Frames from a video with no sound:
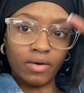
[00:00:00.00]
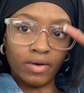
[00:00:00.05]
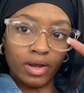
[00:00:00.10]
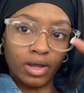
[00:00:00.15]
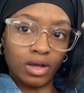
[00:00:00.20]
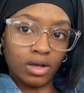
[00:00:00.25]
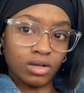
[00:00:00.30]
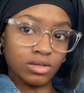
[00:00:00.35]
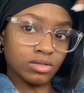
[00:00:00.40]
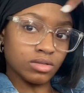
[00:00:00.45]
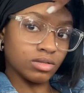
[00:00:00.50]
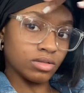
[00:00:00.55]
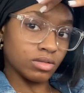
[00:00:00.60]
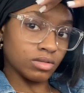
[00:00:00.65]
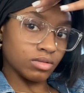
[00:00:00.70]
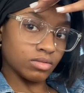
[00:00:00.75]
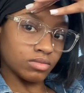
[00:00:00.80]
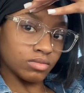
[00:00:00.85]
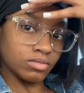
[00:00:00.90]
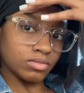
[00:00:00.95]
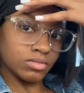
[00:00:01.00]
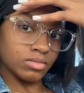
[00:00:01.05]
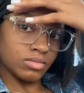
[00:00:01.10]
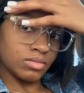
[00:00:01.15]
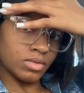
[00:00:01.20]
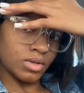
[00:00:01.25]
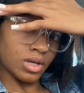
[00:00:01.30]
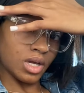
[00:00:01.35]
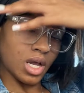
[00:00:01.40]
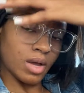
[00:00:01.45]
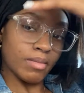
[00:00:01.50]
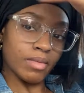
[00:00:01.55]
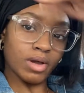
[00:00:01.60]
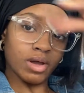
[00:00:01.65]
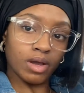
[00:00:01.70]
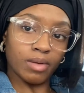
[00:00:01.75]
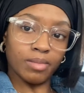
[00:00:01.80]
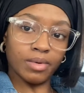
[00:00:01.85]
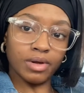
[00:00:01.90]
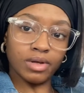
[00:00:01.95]
right y'all so i got my
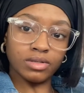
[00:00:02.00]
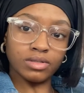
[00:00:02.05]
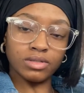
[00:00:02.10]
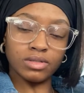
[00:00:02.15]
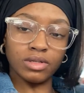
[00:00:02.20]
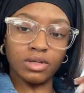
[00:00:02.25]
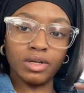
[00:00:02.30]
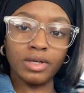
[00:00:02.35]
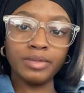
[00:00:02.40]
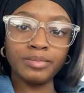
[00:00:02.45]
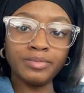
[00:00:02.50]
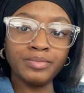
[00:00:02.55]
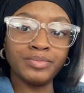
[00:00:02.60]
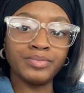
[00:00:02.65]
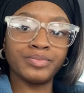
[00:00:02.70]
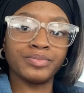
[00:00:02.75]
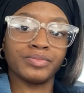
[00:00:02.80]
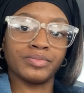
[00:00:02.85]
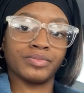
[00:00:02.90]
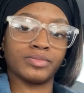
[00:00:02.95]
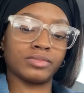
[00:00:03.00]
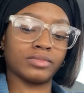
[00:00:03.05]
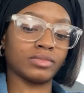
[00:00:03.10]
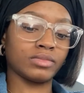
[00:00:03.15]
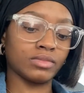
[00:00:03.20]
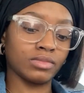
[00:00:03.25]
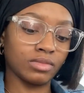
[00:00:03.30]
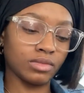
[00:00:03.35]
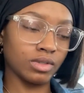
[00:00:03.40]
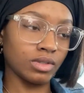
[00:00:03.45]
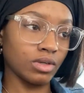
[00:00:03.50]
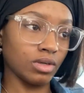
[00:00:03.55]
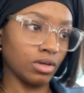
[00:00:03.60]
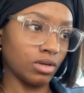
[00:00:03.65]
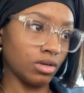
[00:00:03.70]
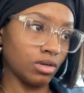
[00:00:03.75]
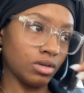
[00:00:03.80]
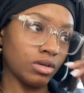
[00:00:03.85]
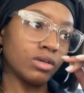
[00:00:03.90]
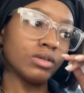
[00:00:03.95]
eyebrows done
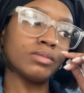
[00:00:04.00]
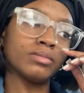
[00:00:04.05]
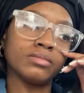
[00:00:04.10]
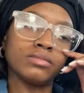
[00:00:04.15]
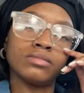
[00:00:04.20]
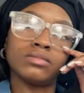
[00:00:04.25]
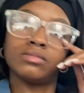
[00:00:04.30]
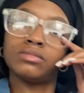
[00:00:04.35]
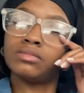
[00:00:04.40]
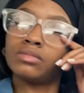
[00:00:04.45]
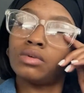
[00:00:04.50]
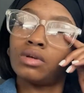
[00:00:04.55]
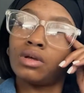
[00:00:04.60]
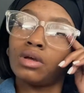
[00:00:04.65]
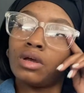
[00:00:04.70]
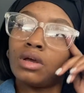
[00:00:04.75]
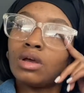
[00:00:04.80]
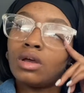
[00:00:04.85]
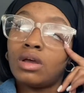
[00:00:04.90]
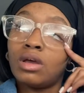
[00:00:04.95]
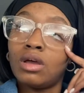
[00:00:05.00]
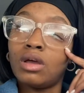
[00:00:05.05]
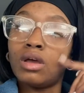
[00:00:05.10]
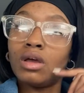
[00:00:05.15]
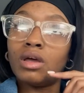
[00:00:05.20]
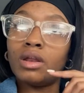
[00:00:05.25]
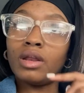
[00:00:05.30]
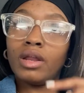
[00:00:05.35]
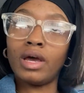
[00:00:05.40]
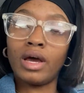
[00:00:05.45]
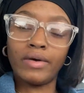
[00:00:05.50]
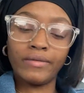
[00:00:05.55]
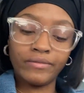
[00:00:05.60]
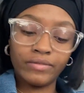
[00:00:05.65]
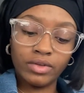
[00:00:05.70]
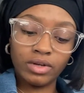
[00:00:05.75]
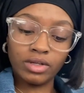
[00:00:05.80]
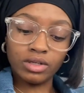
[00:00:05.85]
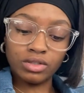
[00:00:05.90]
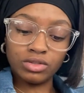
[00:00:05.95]
um now i'm
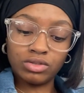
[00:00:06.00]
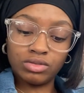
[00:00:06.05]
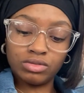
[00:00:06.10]
gonna